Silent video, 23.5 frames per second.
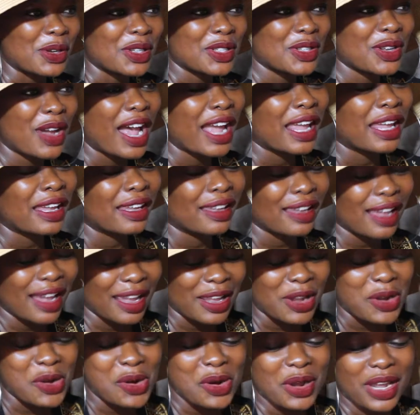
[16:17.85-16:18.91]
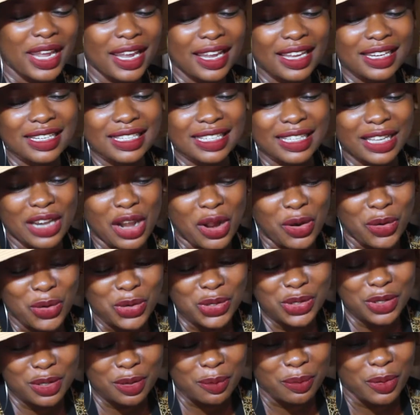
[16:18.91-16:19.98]
So I go in and then I go to
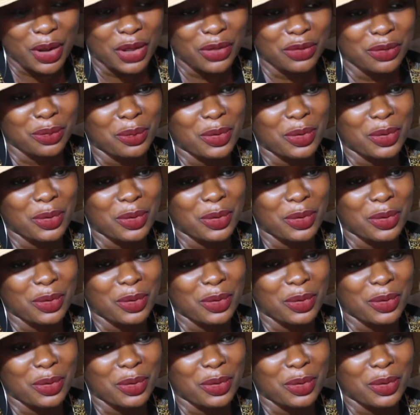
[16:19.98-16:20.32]
the bathroom.